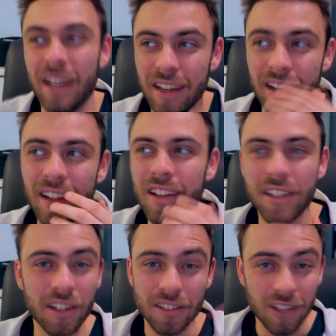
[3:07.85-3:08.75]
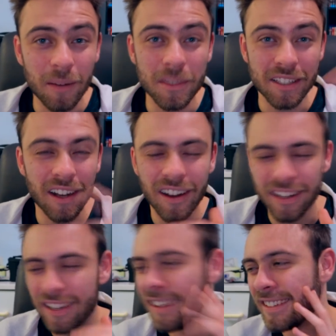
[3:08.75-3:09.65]
and you got time to
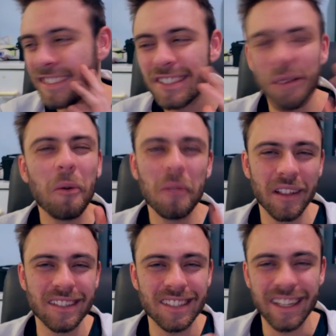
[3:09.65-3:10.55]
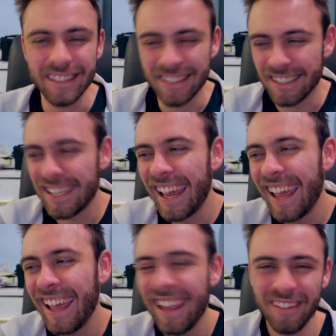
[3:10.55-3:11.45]
duck and just all this like just
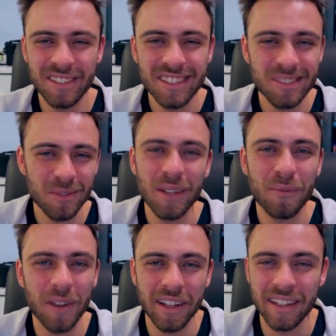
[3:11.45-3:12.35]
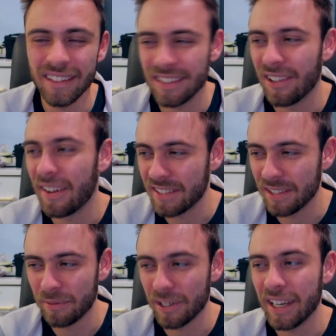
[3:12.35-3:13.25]
it's just really funny line
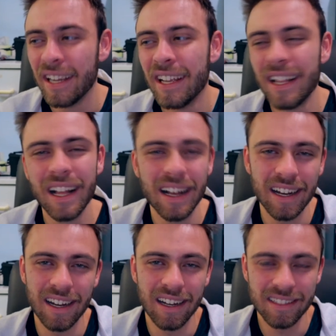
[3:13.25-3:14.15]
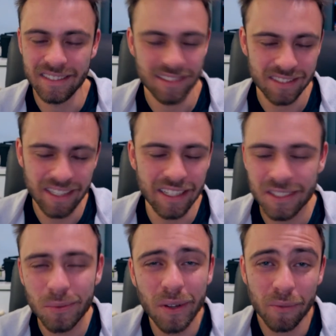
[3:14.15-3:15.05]
delivery. Uh, yeah,
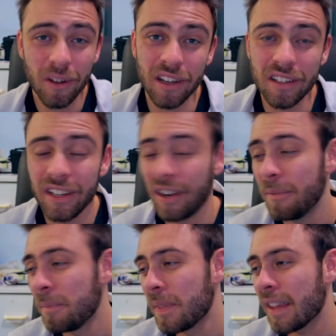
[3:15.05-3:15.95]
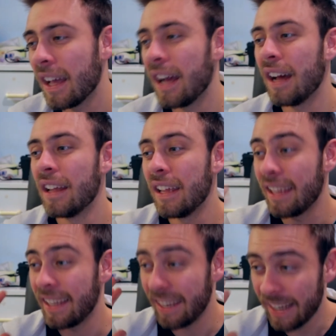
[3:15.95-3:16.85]
just really fun. You know. Uh,
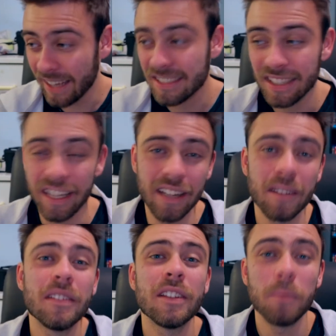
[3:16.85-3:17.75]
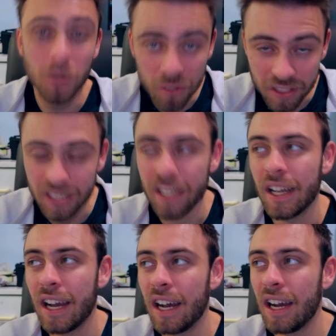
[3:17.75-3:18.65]
next thing, the music.
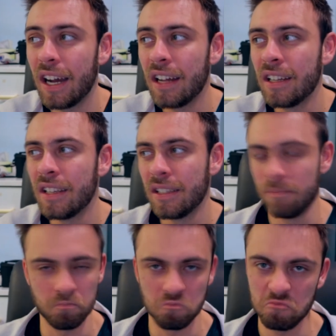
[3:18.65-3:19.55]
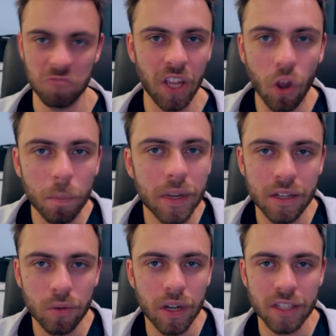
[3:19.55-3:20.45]
Uh, the opening
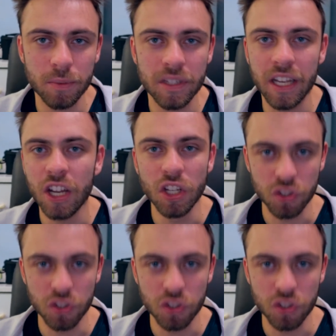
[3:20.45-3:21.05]
credits with that.